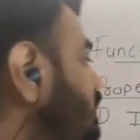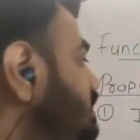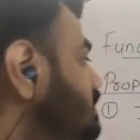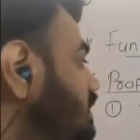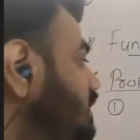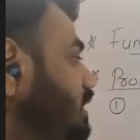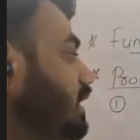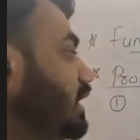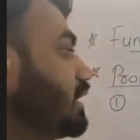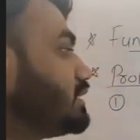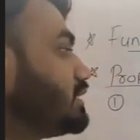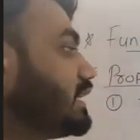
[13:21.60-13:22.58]
means it
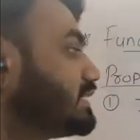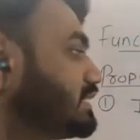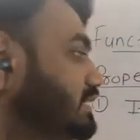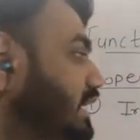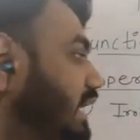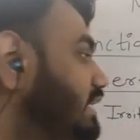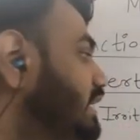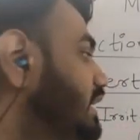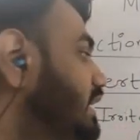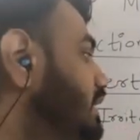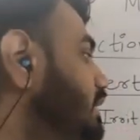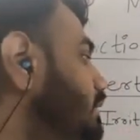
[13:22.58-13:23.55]
gets
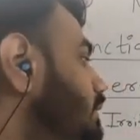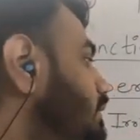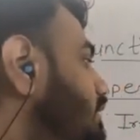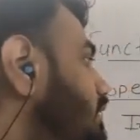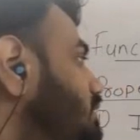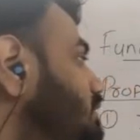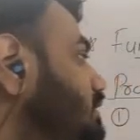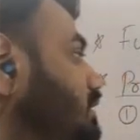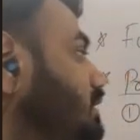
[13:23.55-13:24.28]
excited due to these